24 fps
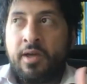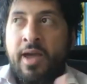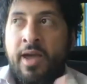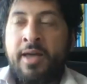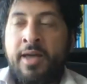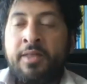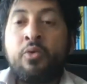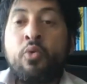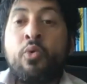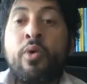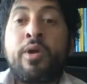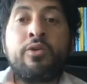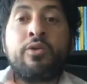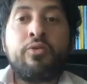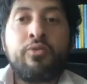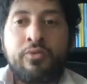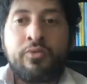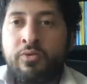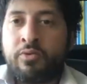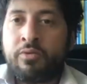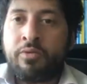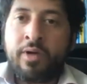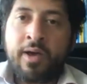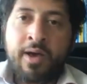And the way you
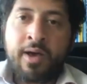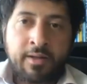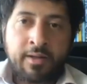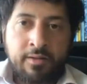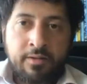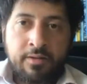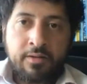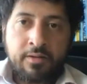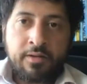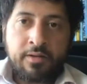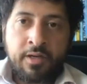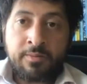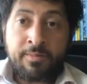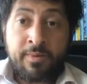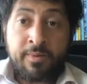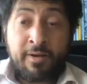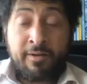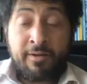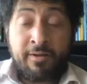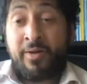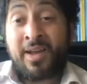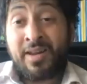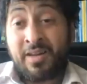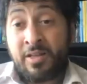do that is by
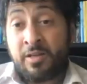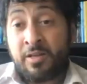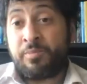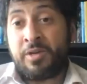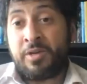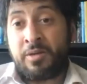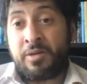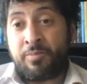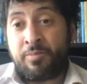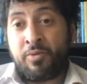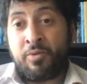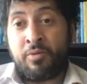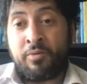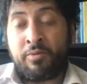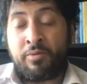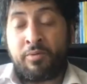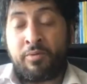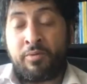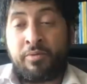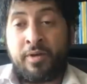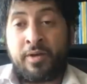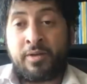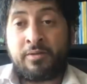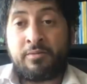finding people
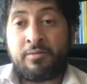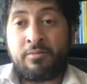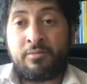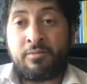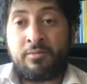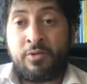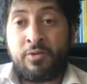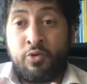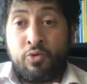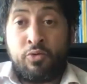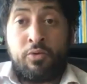that you